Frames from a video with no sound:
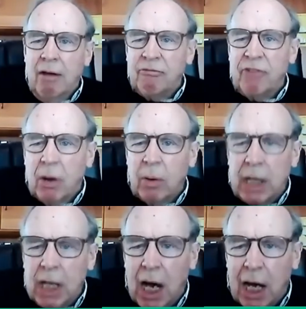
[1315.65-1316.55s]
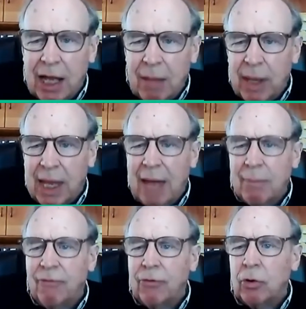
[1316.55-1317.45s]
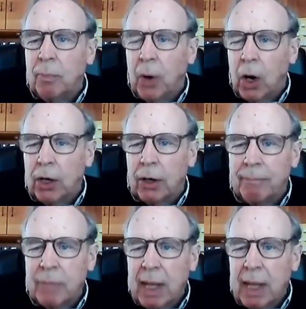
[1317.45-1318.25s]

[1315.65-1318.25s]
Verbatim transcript: Very young, he became a full partner.